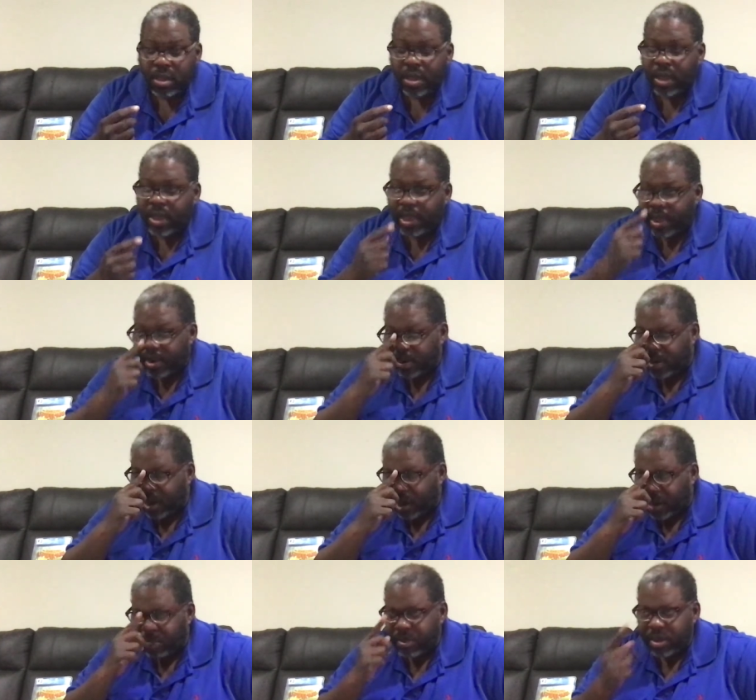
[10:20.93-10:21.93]
I had an
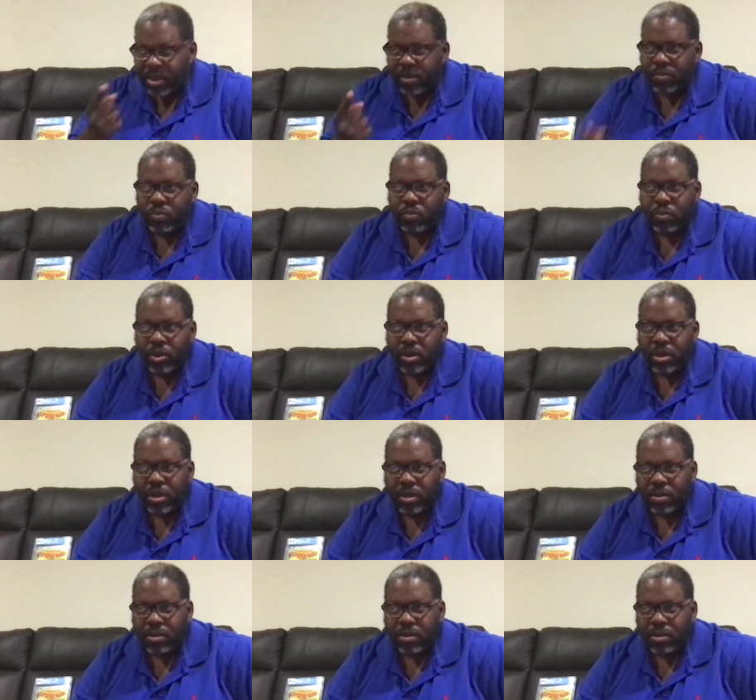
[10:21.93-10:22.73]
Iron Man #1.